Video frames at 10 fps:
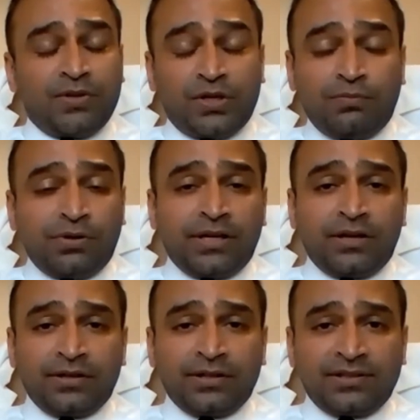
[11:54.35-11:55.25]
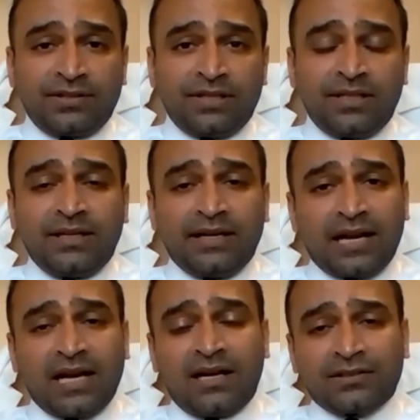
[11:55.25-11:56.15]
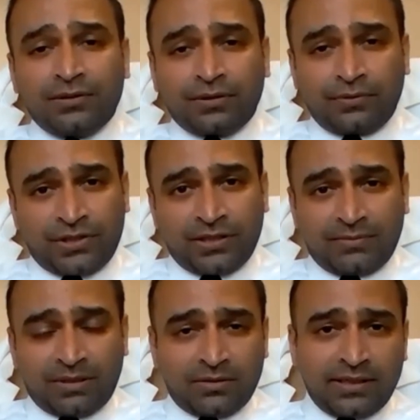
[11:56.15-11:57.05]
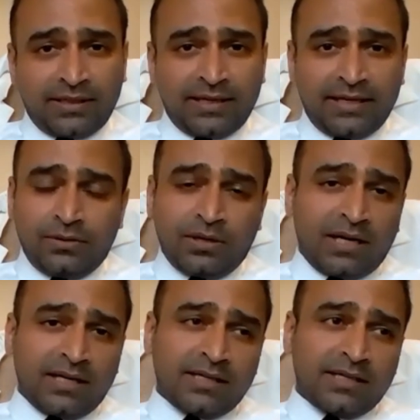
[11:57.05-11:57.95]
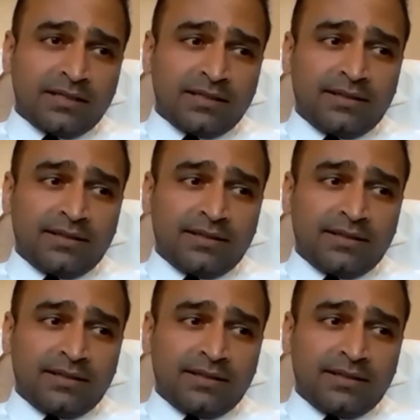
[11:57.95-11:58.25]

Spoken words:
you put it on your CV, and I ask you a question about it, and you can't